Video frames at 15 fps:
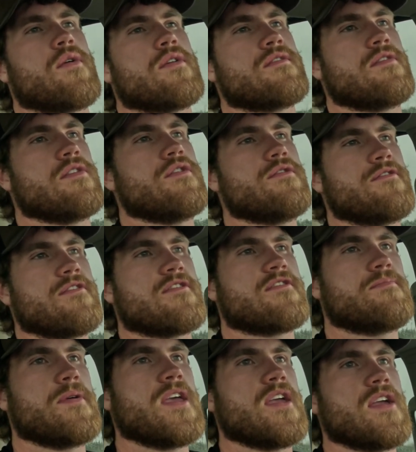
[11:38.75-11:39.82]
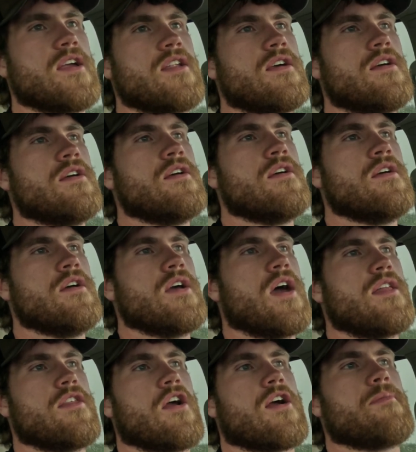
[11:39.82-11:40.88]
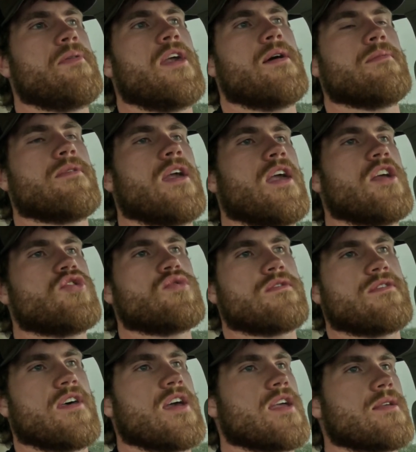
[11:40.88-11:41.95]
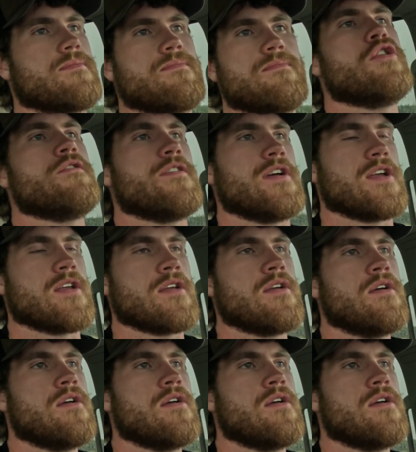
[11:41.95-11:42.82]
I wasn't losing speed, and the RPM gauge was like moving,